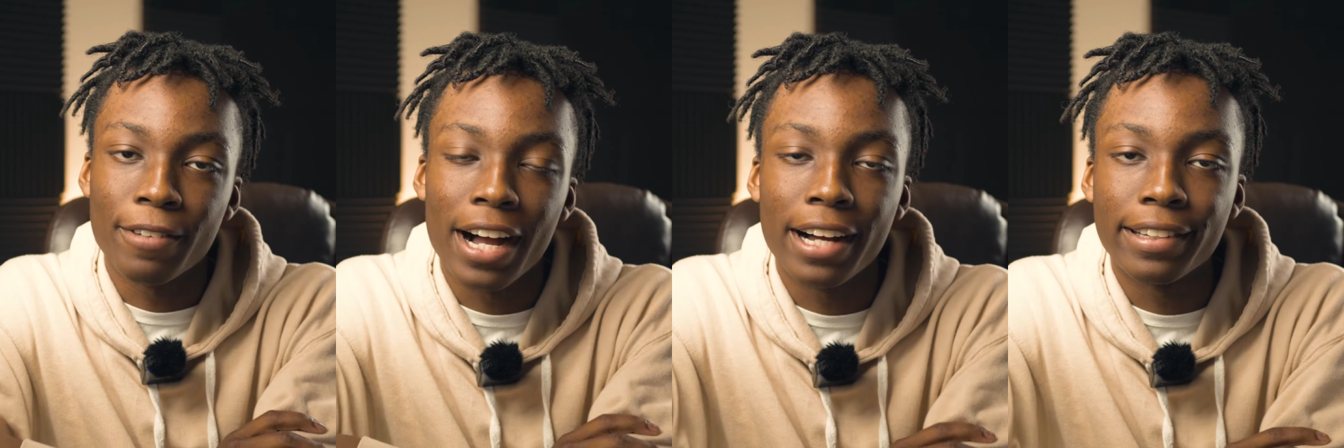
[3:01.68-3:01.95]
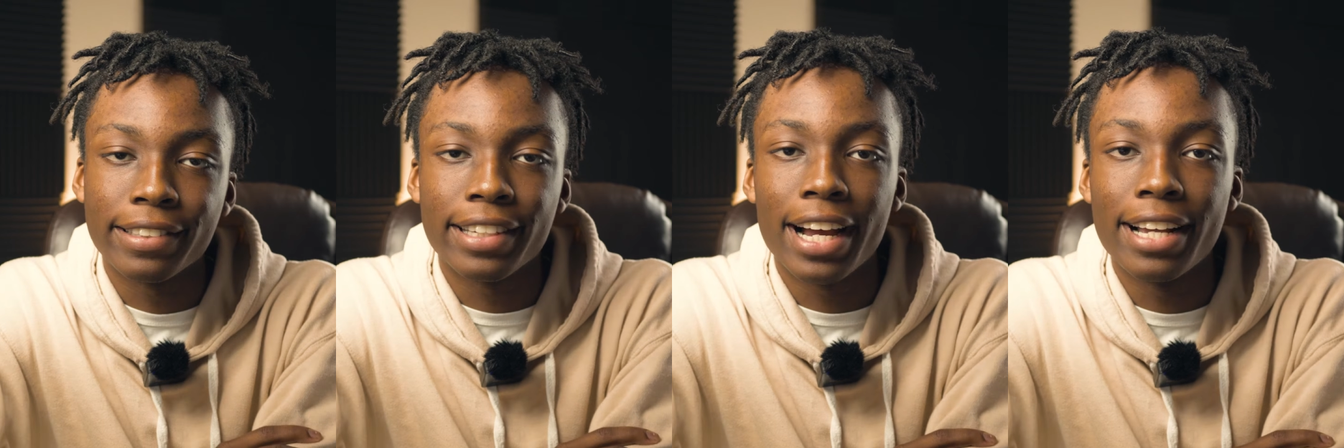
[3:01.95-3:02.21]

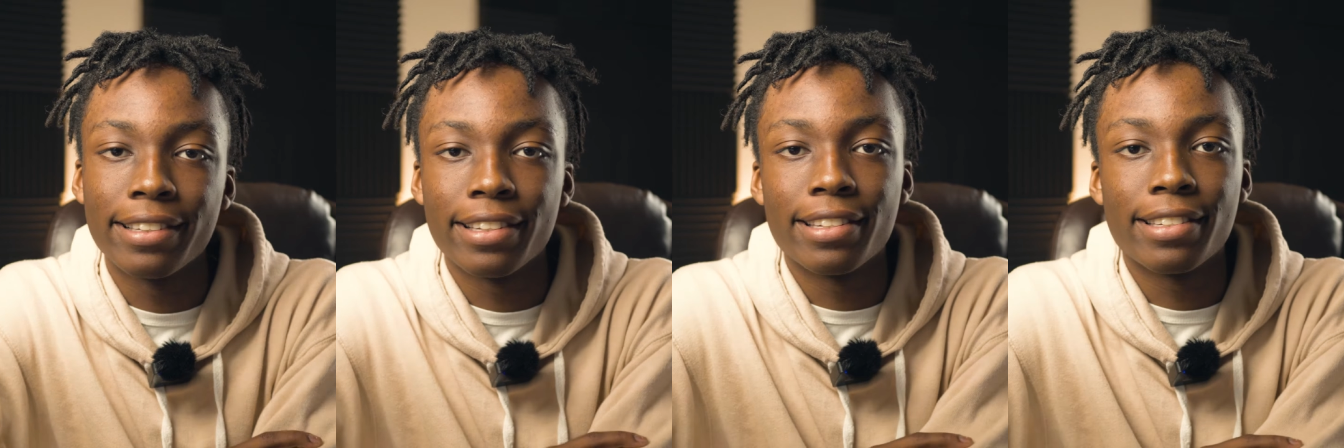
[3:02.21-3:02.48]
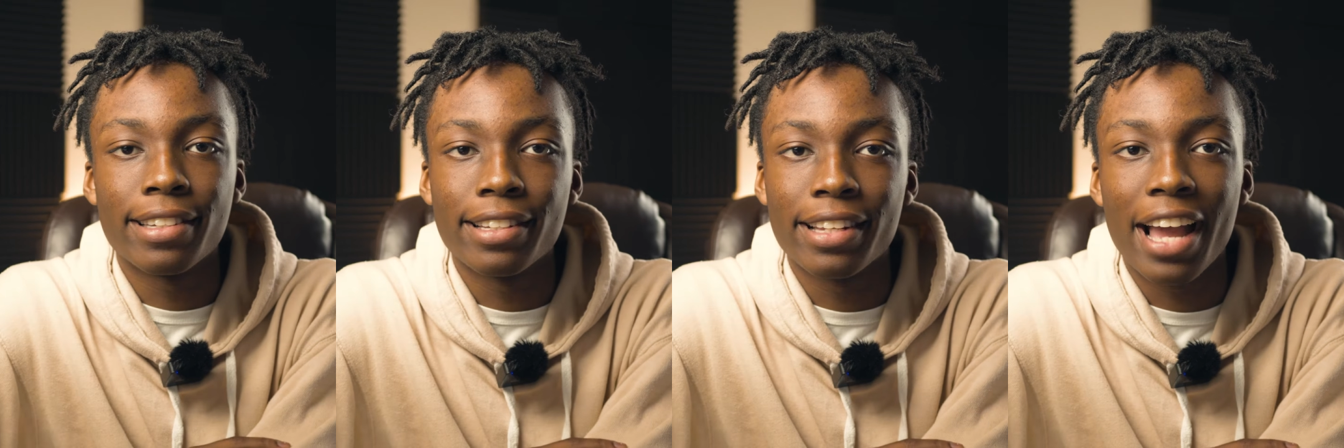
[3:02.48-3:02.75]
file
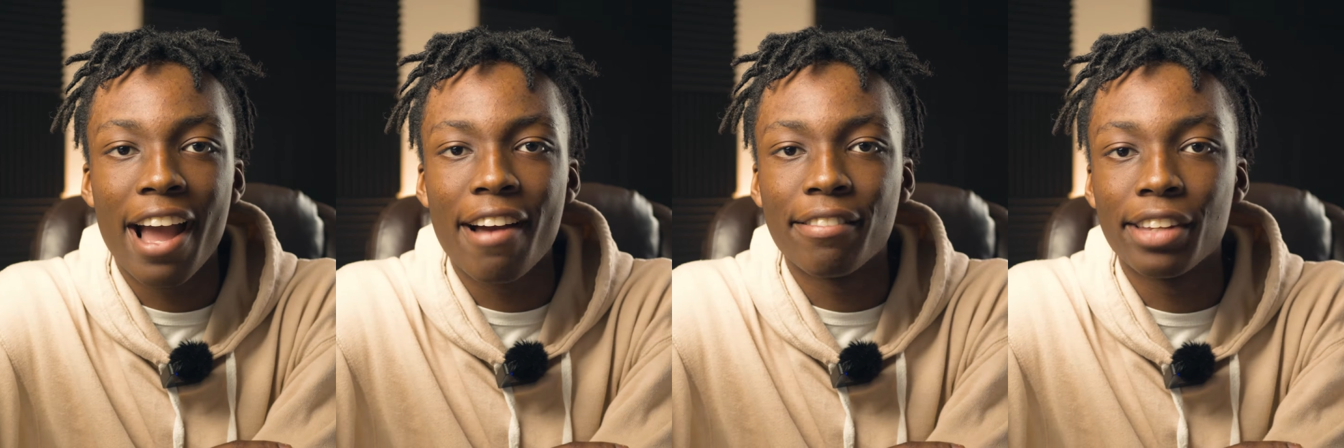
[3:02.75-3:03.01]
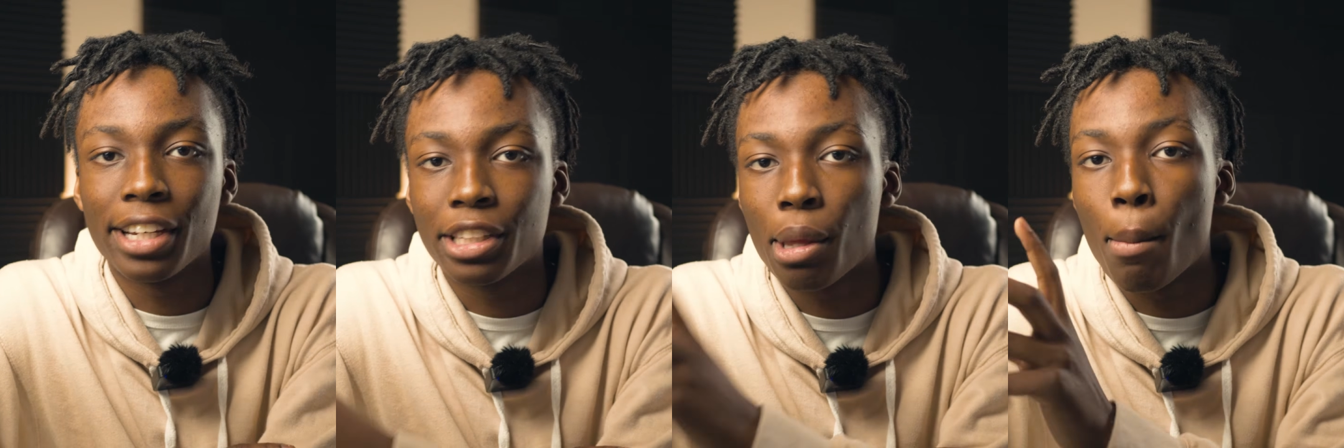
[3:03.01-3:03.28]
sizes and
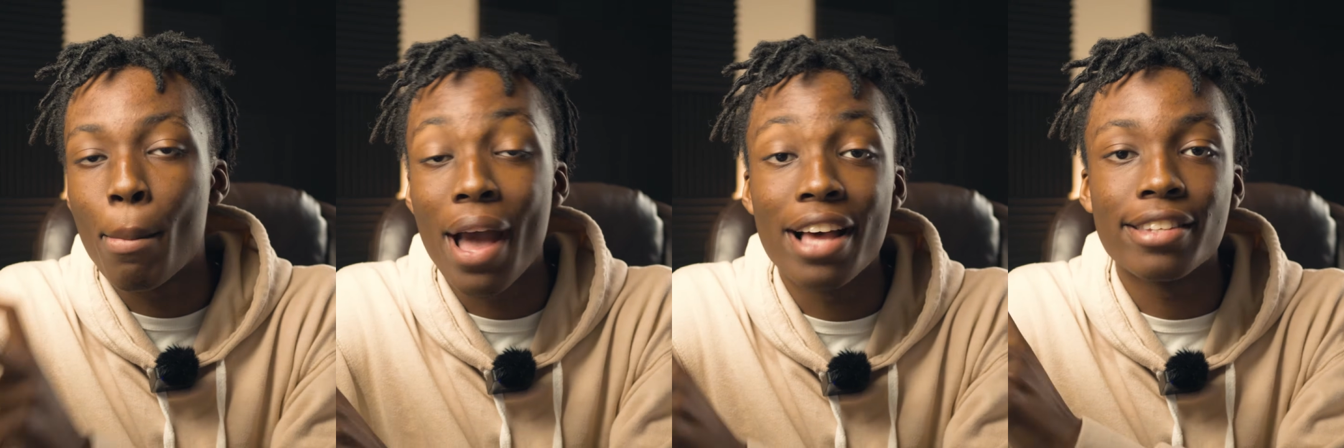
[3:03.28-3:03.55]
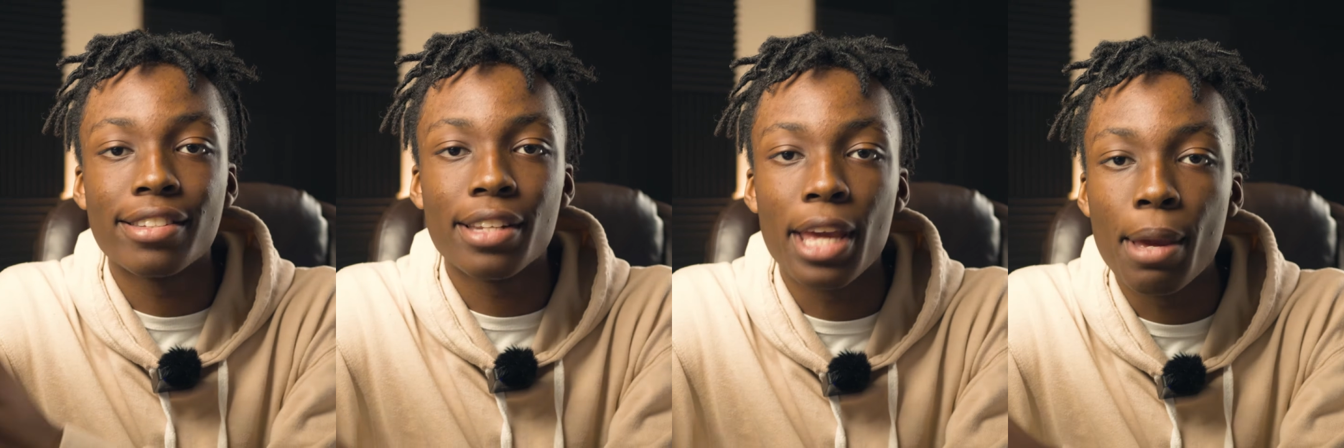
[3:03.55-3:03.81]
have like the best